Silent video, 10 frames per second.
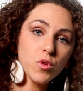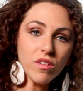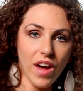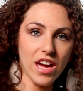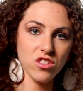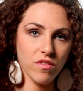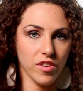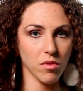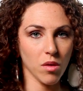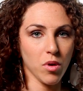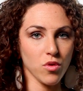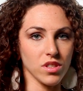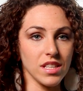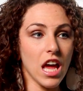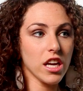I'm doing fashion female
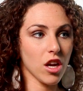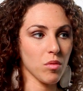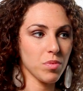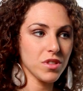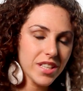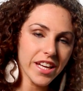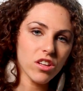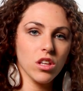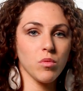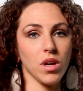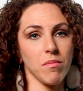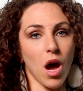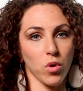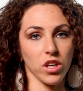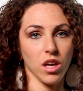poses, now particularly when I'm
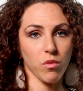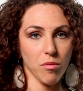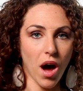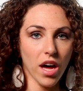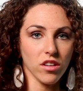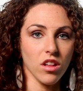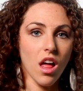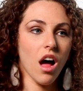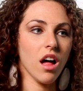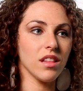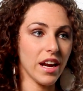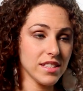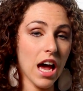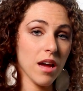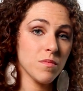not working with a model, a lot
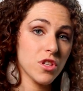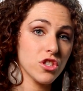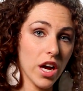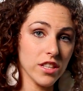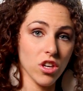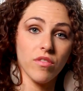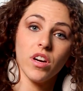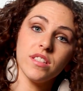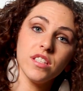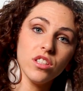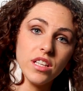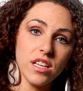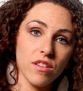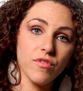of times the shots are very serious.